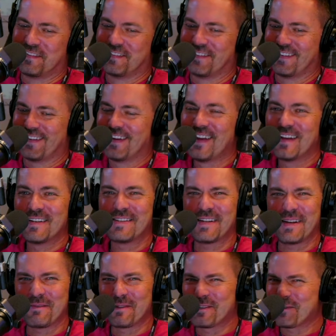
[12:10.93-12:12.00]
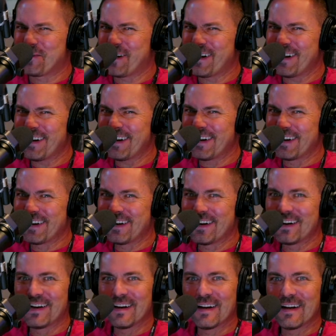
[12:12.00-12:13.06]
Gory. Tiananmen Square? Tiananmen
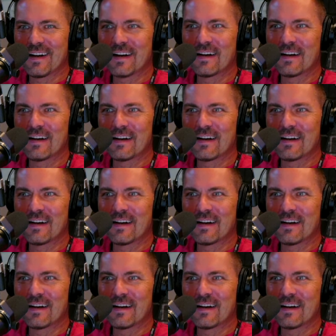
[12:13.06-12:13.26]
Square